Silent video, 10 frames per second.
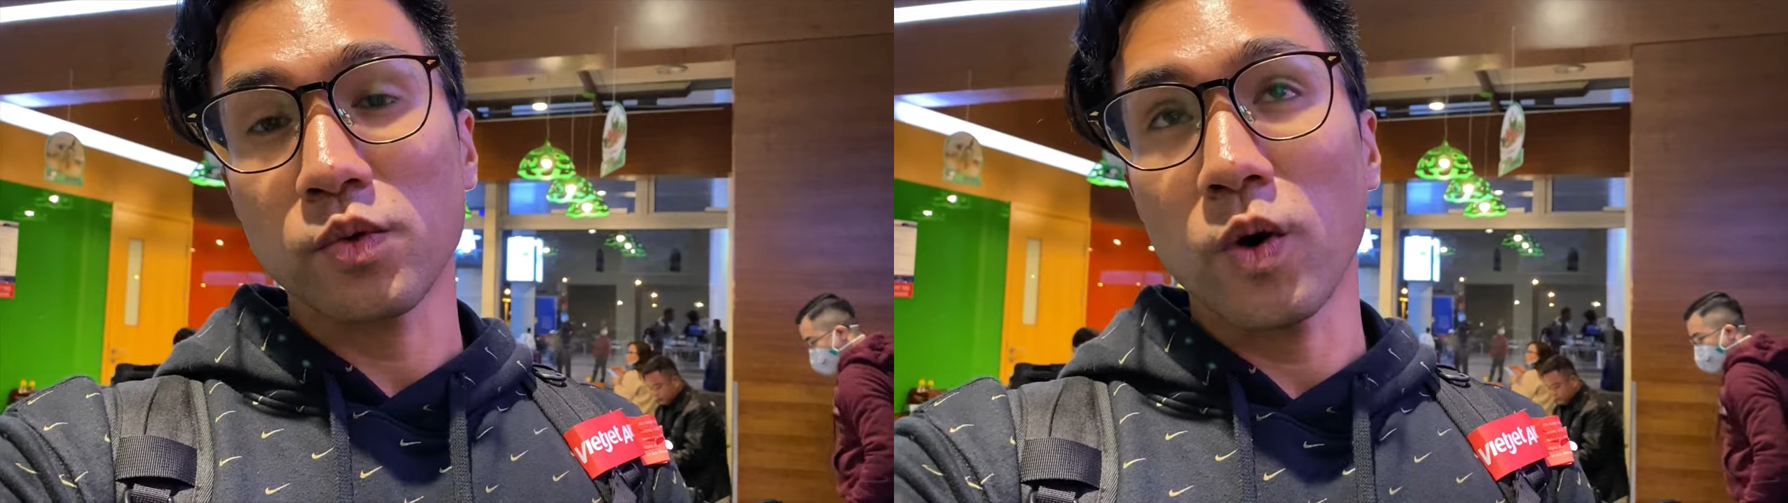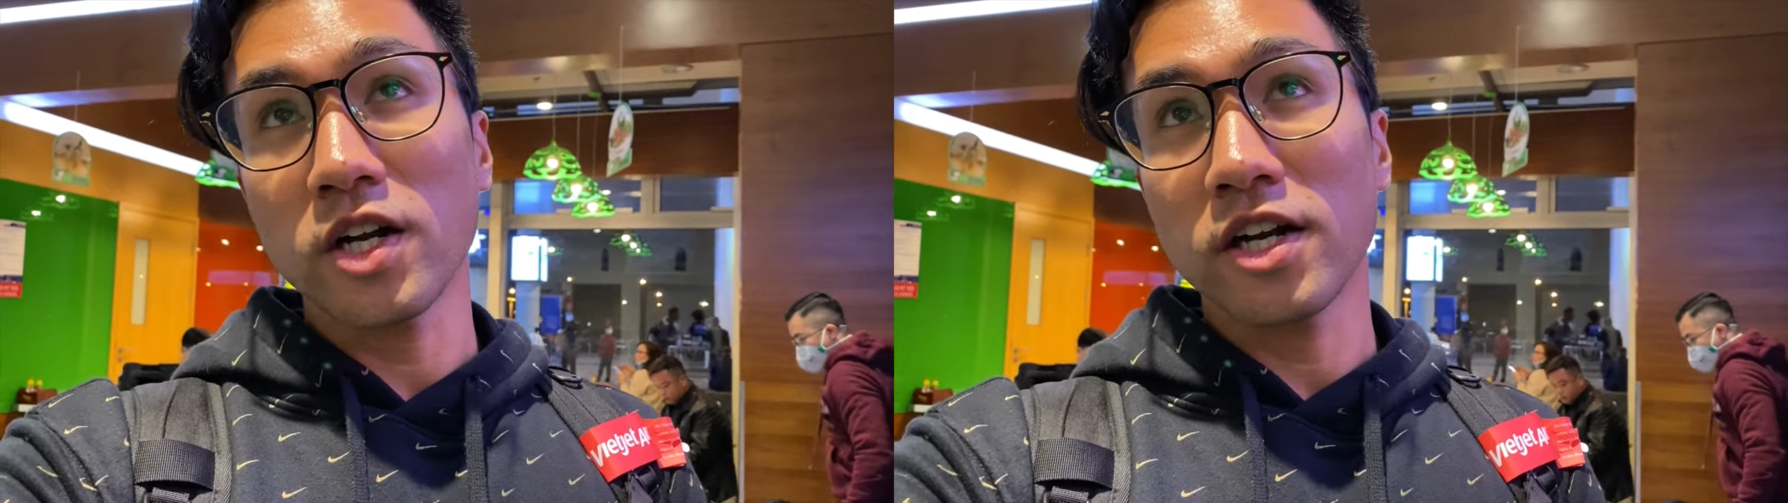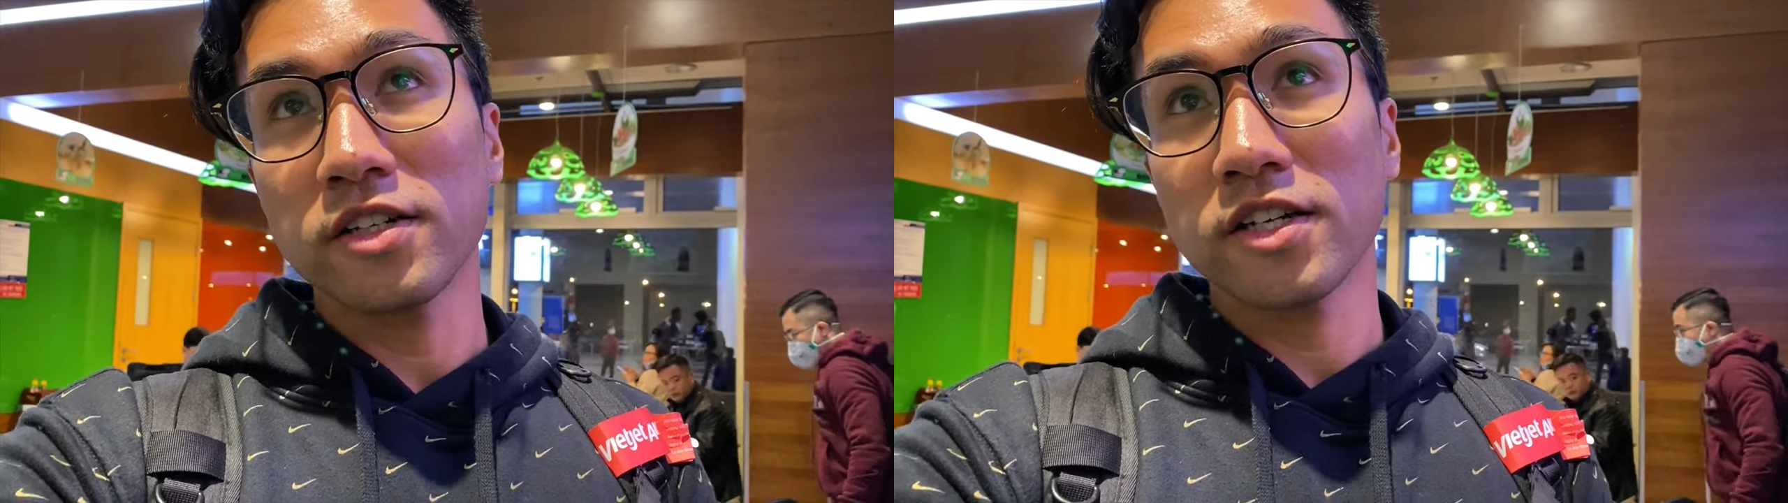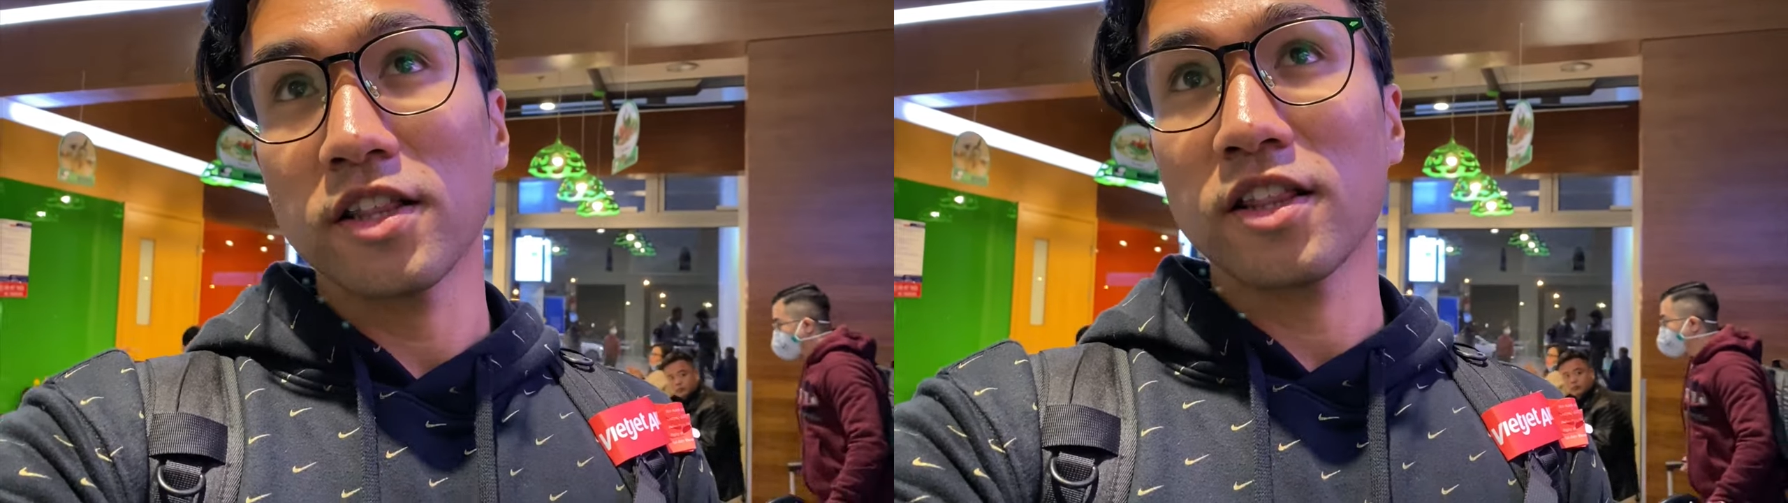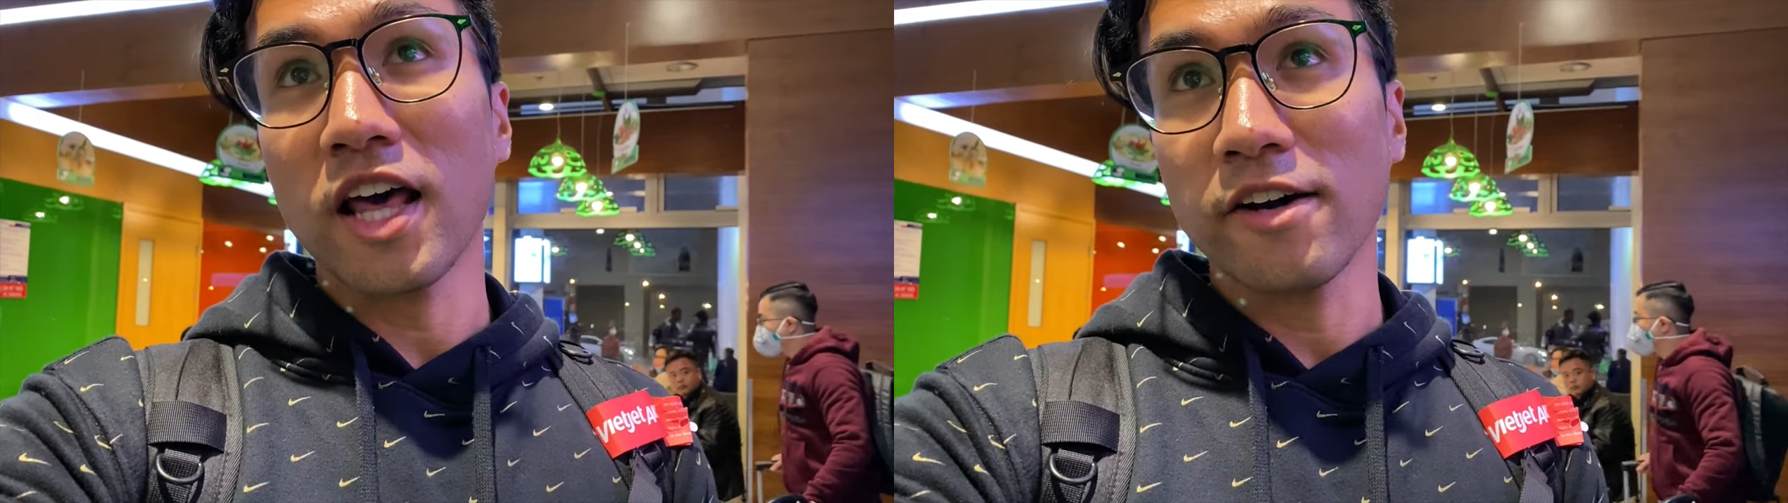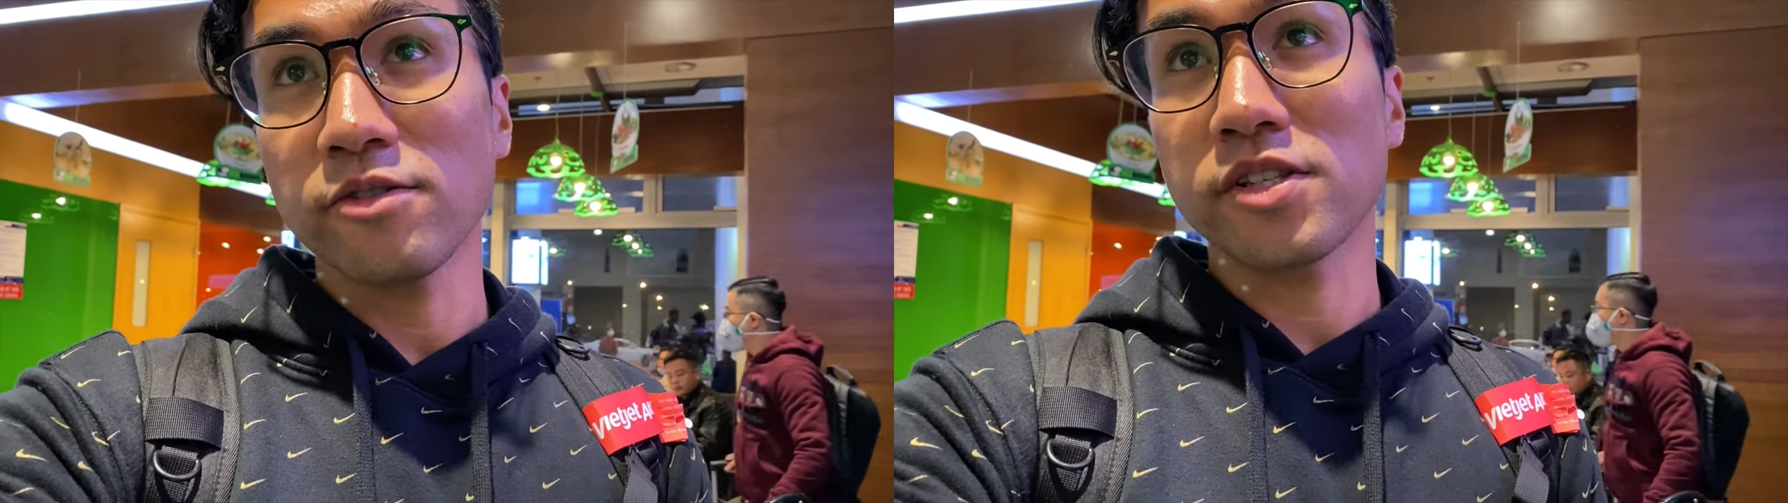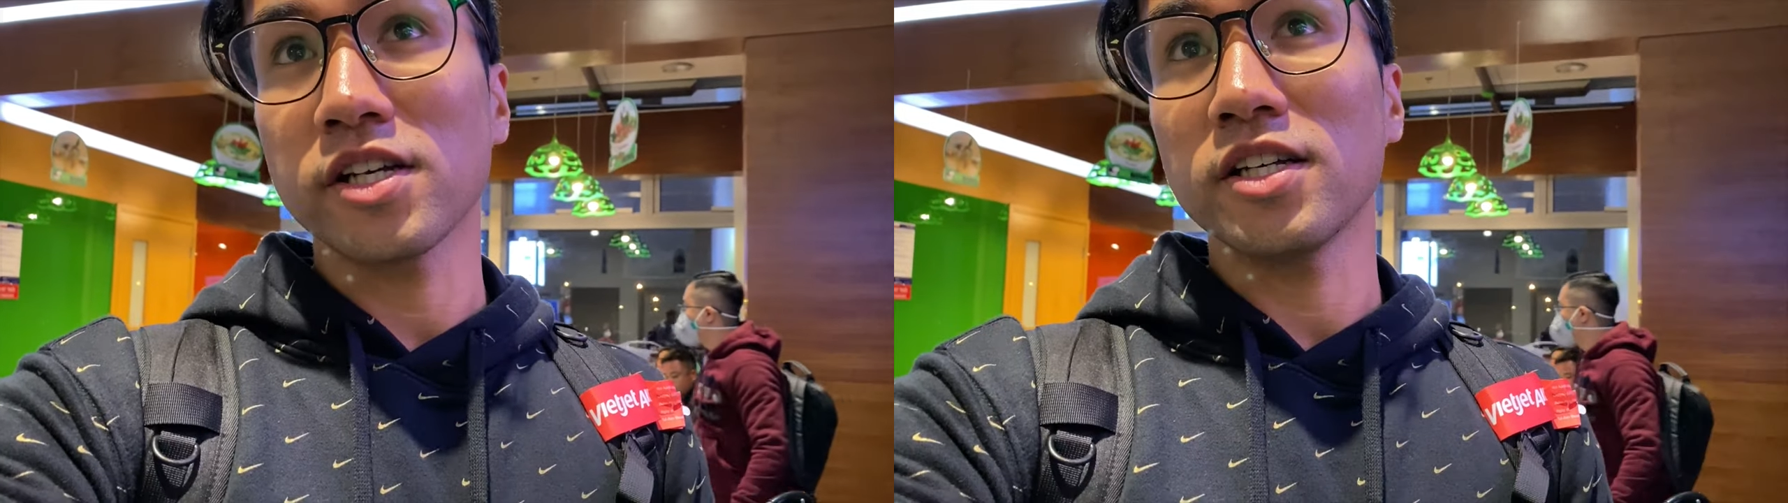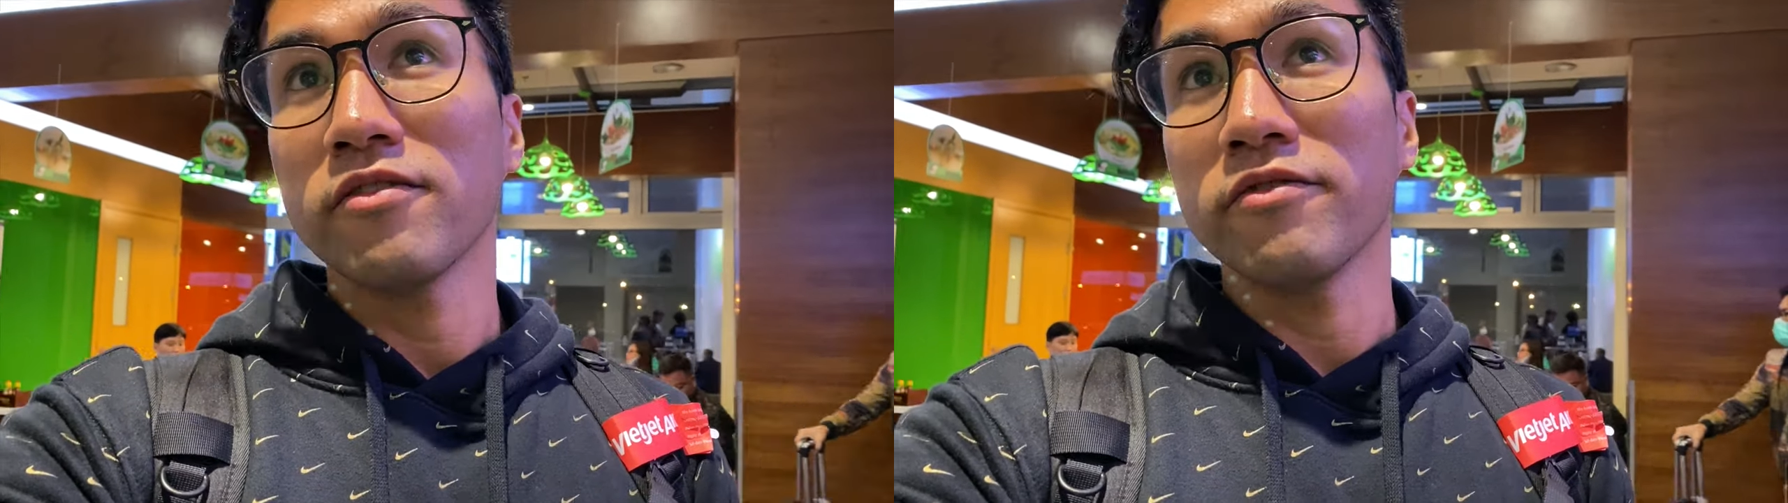to 100,000